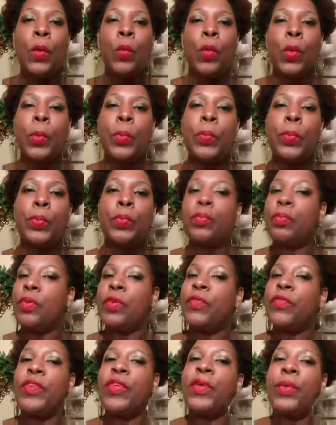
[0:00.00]
re
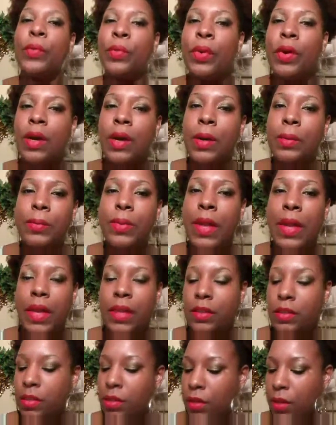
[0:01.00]
review of dates.